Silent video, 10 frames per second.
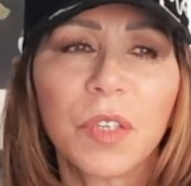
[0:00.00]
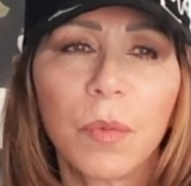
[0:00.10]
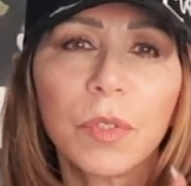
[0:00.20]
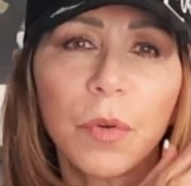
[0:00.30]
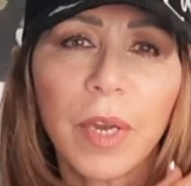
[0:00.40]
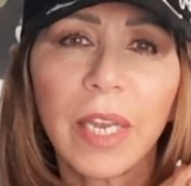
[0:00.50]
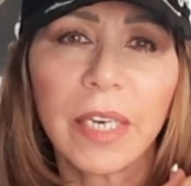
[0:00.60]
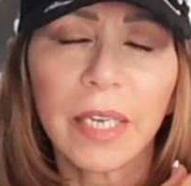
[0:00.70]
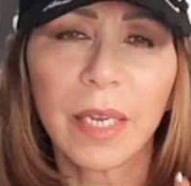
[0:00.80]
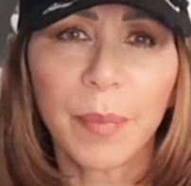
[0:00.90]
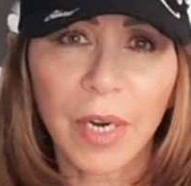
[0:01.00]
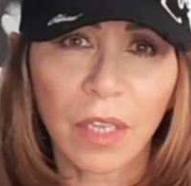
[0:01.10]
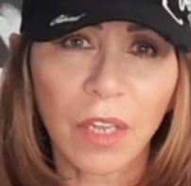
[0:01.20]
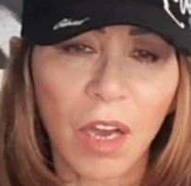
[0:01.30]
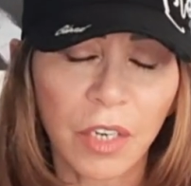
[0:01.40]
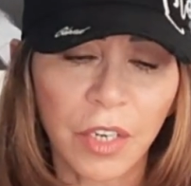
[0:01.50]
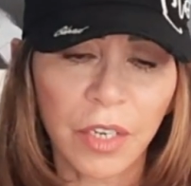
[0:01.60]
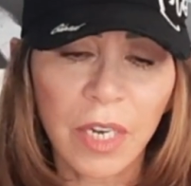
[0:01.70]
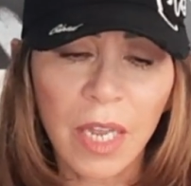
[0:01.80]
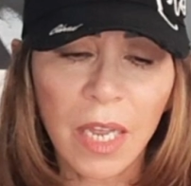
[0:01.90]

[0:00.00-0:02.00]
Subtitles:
so it was okay to keep it on longer.